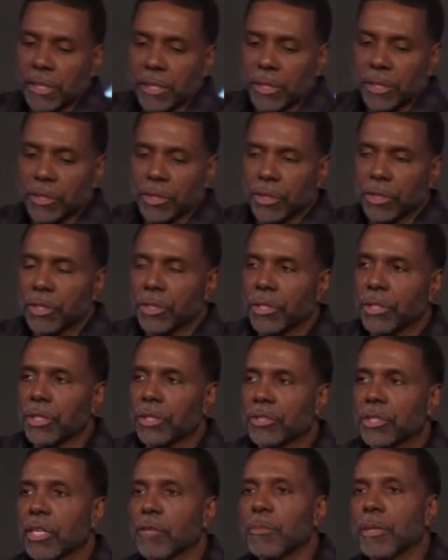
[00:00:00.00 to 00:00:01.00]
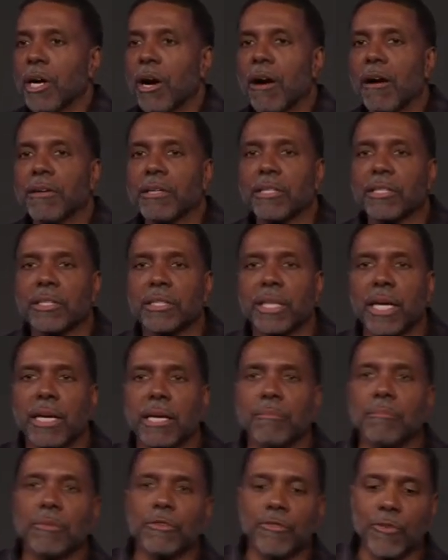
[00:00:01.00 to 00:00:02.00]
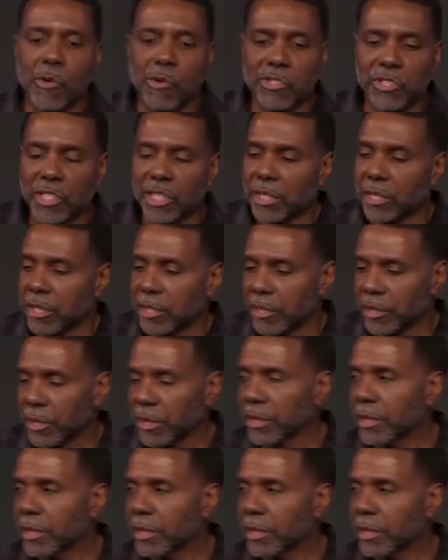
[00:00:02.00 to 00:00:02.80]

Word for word: you, you, it's going to be hard to stand before sickness